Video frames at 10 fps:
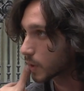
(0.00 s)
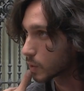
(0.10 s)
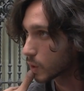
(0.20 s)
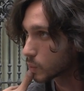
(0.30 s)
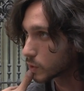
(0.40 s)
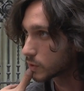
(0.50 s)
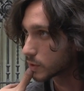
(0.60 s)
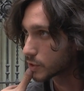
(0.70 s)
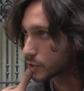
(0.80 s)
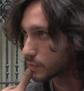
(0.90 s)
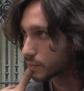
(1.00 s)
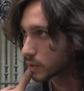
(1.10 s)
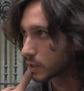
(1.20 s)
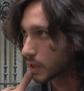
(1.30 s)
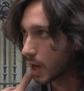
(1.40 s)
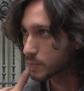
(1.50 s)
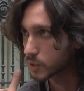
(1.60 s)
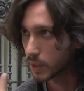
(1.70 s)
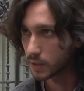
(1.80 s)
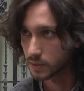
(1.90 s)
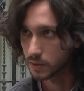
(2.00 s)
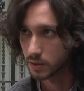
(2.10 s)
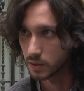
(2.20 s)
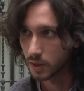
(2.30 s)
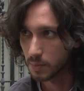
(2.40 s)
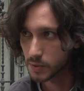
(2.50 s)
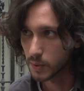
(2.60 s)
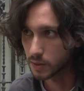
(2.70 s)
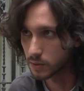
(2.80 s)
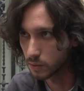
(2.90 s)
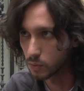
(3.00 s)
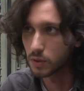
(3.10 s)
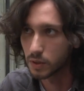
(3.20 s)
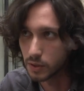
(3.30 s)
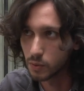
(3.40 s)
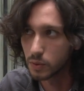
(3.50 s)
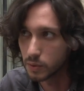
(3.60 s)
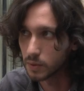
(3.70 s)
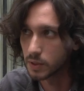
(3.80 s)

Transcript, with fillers: I, I wanted to achieve abstract uh, abstract look in the,